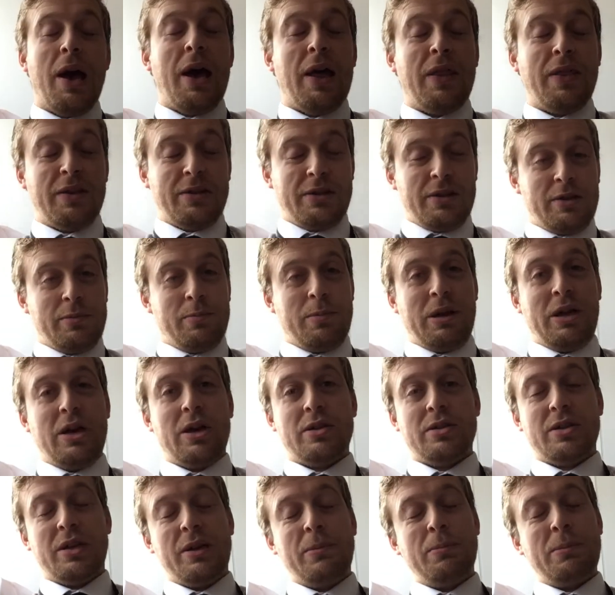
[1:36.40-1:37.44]
And this is
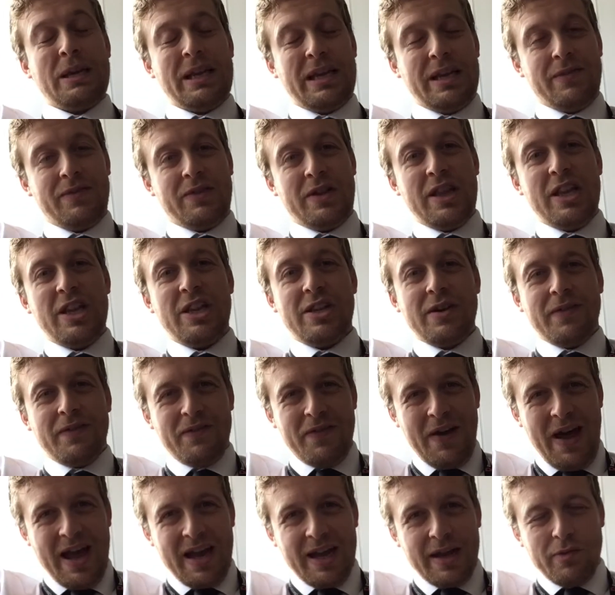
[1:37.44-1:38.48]
because he believed in the
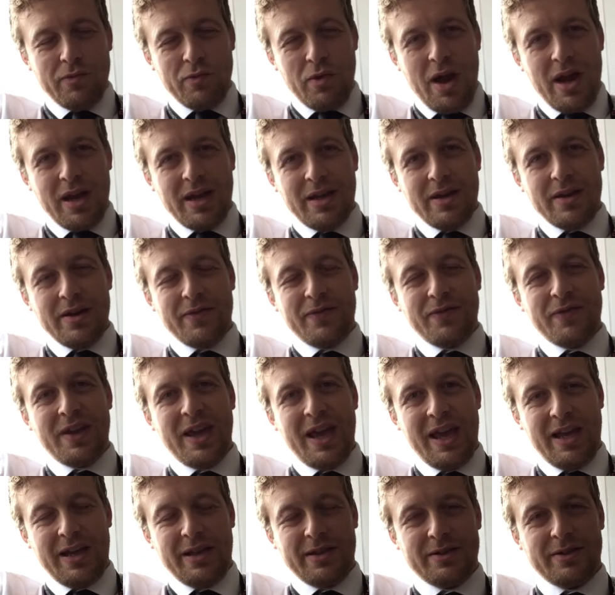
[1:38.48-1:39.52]
divine right of
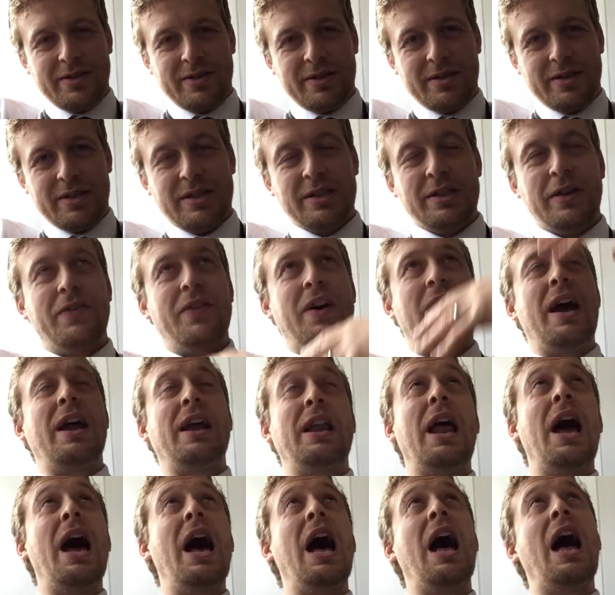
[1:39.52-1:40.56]
kings.
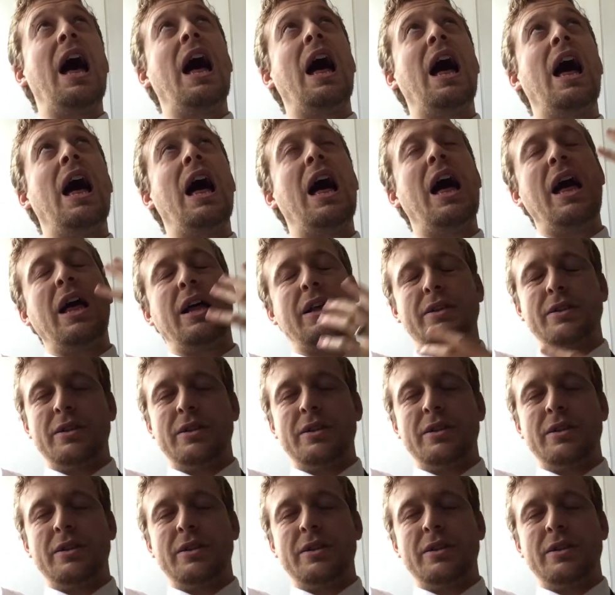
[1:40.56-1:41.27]
That